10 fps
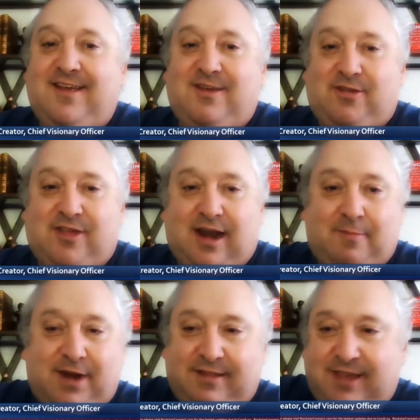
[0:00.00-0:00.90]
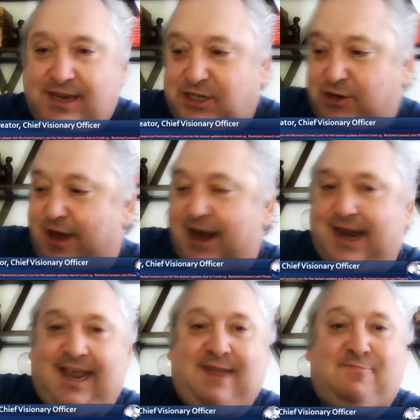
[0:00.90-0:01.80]
who said, "I'm going to teach you how
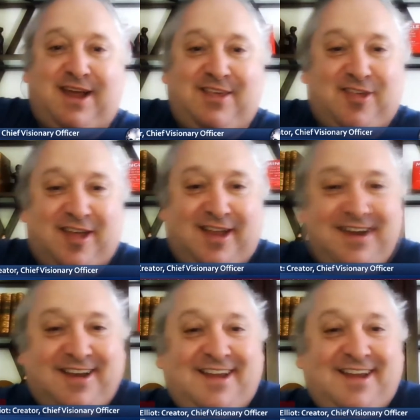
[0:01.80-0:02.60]
to eat, my son,"